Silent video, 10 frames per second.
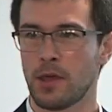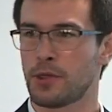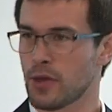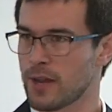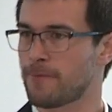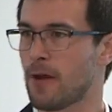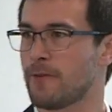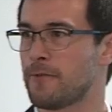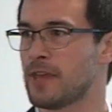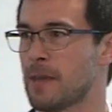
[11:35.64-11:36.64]

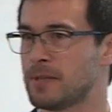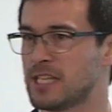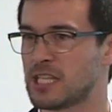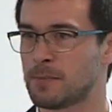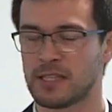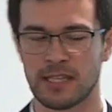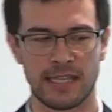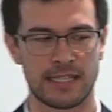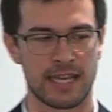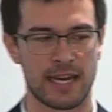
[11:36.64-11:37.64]
35 of their participants in
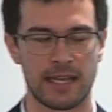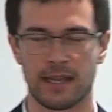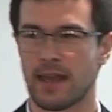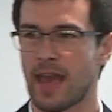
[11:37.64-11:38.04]
this study